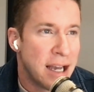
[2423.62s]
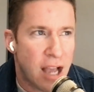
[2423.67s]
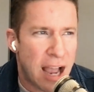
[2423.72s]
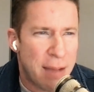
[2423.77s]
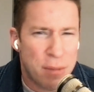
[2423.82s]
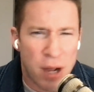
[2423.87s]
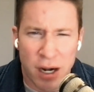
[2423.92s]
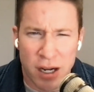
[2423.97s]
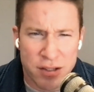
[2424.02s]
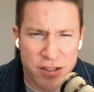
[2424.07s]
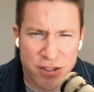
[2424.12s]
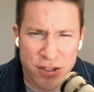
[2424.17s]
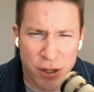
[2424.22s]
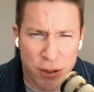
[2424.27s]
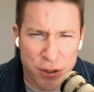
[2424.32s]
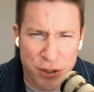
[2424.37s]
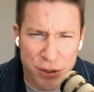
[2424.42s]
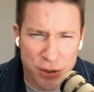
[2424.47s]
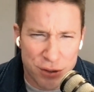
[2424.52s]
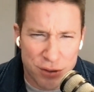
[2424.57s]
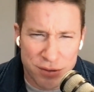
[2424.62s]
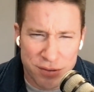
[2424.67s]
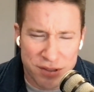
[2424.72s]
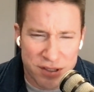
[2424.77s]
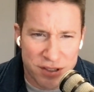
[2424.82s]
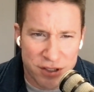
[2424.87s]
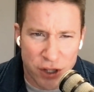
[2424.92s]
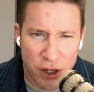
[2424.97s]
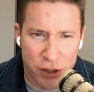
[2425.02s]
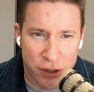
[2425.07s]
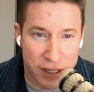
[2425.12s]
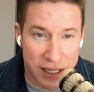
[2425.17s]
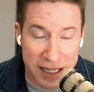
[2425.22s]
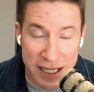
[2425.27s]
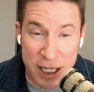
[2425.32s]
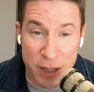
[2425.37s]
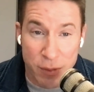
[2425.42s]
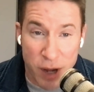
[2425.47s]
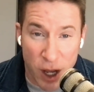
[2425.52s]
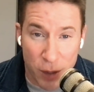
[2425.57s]
I'm not on socials, so you can
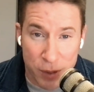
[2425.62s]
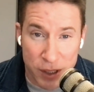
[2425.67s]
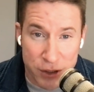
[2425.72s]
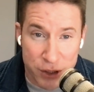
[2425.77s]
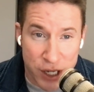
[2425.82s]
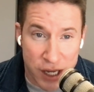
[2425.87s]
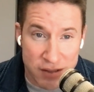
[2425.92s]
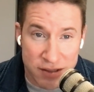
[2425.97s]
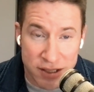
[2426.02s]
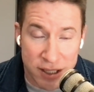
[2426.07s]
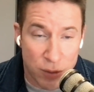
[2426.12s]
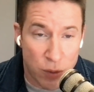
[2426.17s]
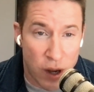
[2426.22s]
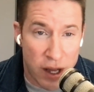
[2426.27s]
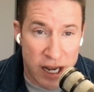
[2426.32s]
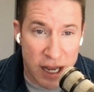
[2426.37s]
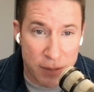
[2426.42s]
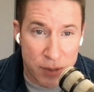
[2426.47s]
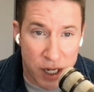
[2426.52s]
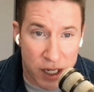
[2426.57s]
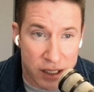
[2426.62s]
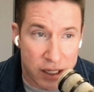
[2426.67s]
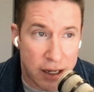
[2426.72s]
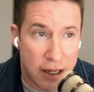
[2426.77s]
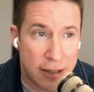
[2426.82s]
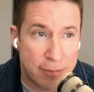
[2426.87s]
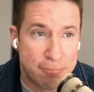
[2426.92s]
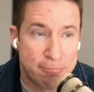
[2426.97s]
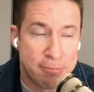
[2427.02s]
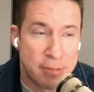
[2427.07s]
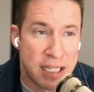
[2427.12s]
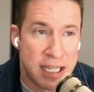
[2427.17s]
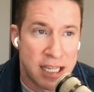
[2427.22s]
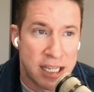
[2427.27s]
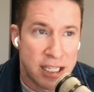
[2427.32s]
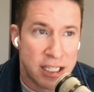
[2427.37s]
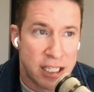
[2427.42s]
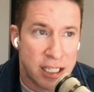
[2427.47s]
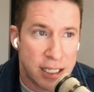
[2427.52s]
email me, jesse@ynab.com,